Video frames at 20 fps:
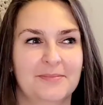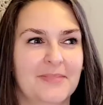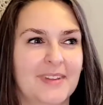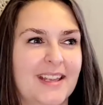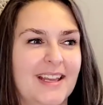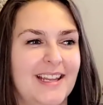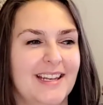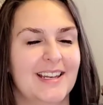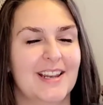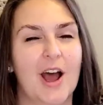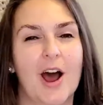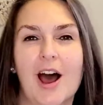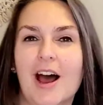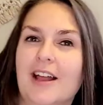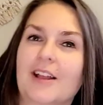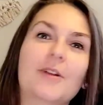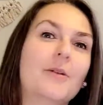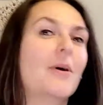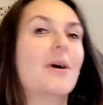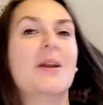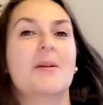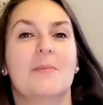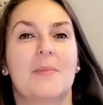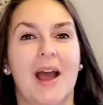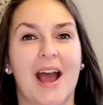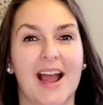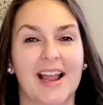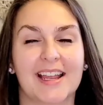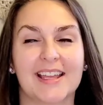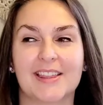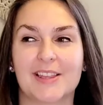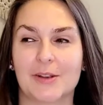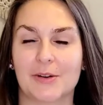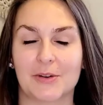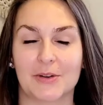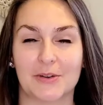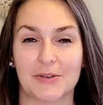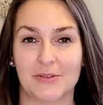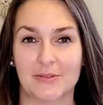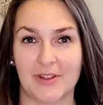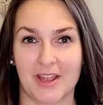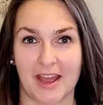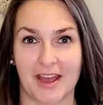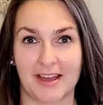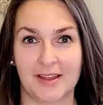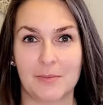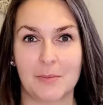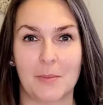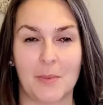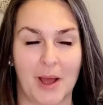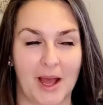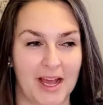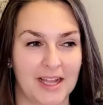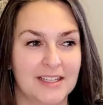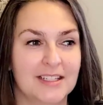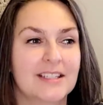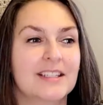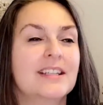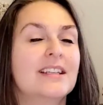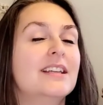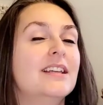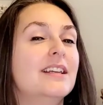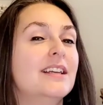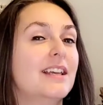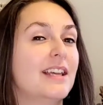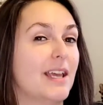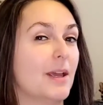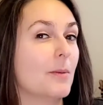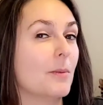not quite back in the groove yet, but it will